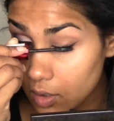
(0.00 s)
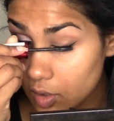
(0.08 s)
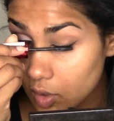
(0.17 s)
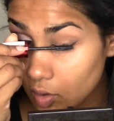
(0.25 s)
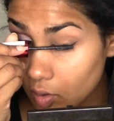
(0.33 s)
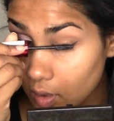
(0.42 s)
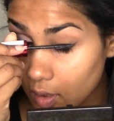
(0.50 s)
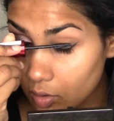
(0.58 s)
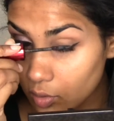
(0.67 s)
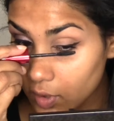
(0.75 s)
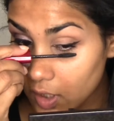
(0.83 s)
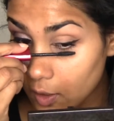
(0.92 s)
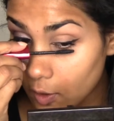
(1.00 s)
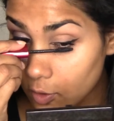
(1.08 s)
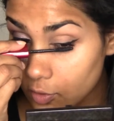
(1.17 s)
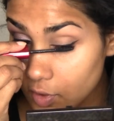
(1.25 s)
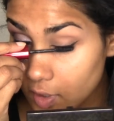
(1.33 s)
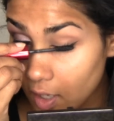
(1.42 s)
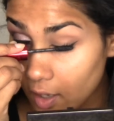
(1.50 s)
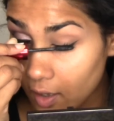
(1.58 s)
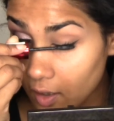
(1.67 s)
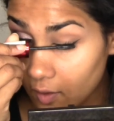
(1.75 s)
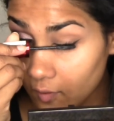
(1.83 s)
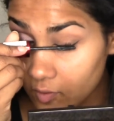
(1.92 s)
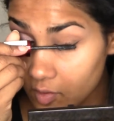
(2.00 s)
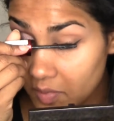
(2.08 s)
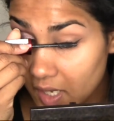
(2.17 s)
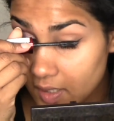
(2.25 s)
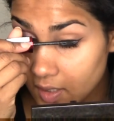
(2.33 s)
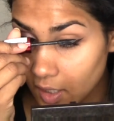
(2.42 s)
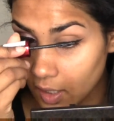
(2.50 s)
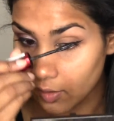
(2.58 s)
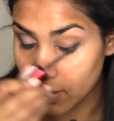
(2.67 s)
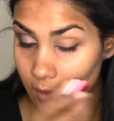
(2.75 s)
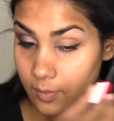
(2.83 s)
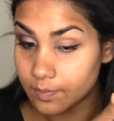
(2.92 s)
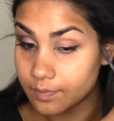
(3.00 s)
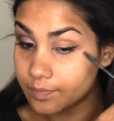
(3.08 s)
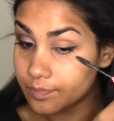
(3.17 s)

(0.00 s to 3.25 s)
2 to 3 coats of mascara